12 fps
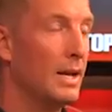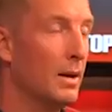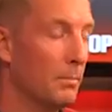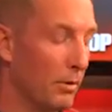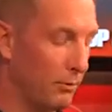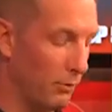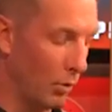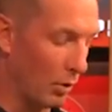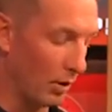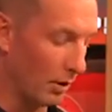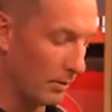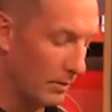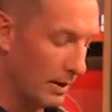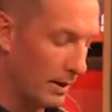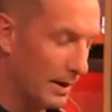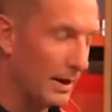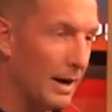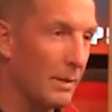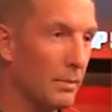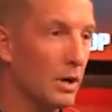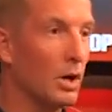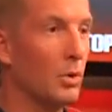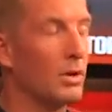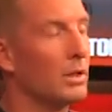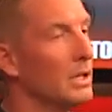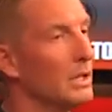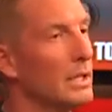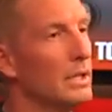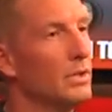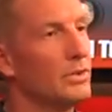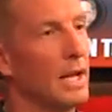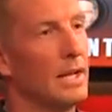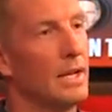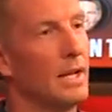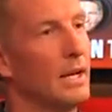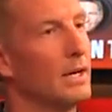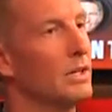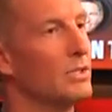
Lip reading: At number 4, I'm going to go with Khalil Tate at